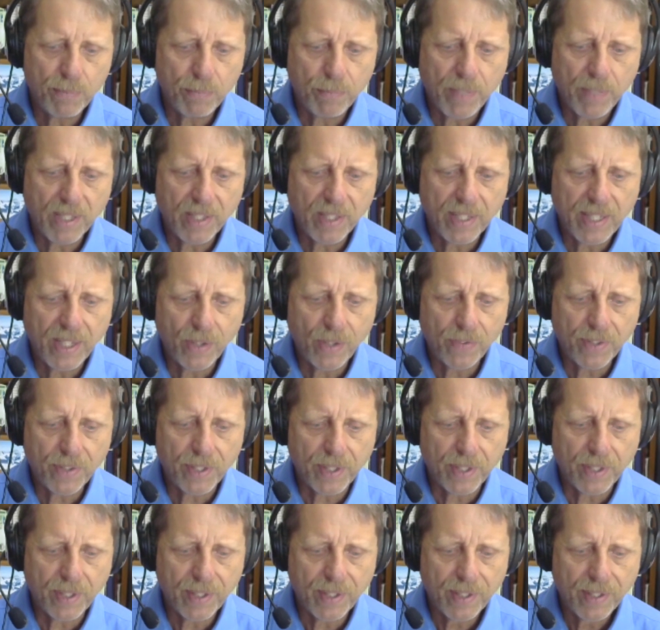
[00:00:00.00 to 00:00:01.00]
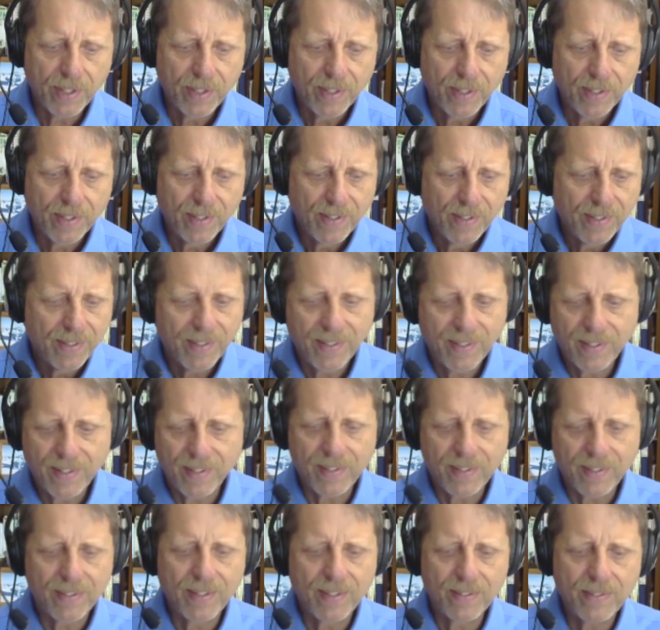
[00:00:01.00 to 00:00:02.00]
healthy
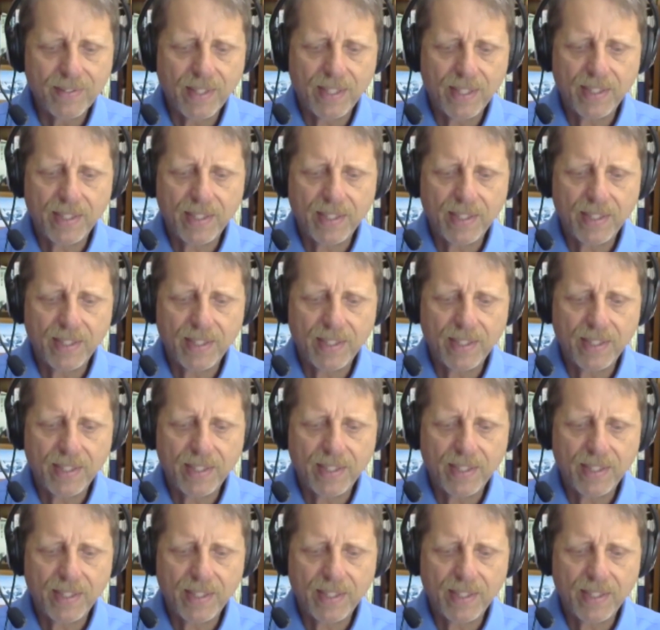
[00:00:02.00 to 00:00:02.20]
does not.